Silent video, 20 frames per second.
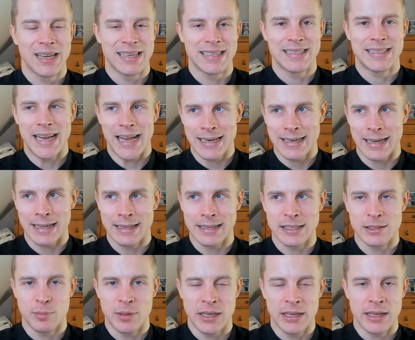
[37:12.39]
Technically
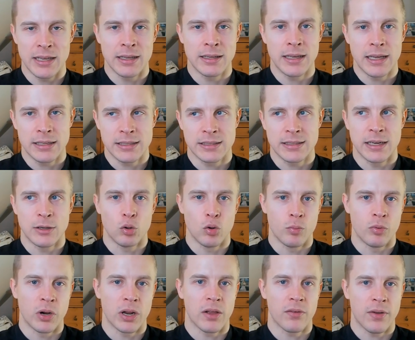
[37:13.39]
speaking, yes, they do
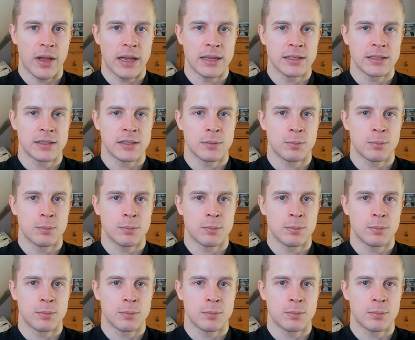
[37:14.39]
break a fast,